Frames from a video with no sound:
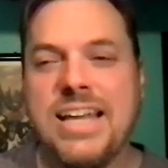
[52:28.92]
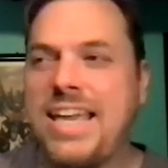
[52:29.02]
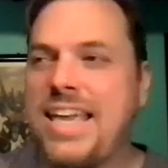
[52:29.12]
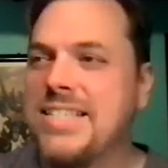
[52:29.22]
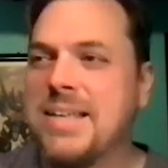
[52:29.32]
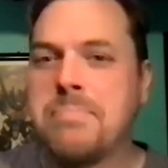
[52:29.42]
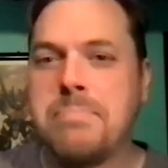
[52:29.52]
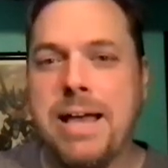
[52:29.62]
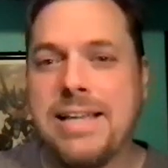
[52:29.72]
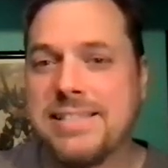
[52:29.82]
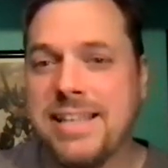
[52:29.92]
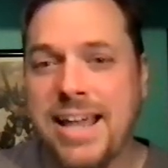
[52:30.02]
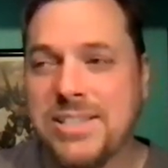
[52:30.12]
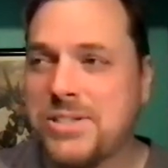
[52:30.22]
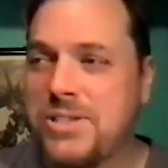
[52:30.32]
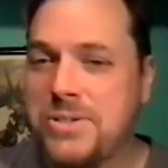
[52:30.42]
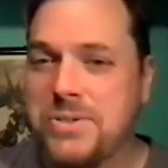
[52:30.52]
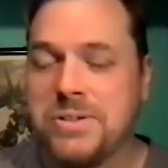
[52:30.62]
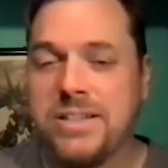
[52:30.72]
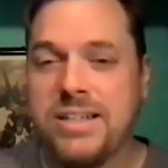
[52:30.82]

He has the best lines too.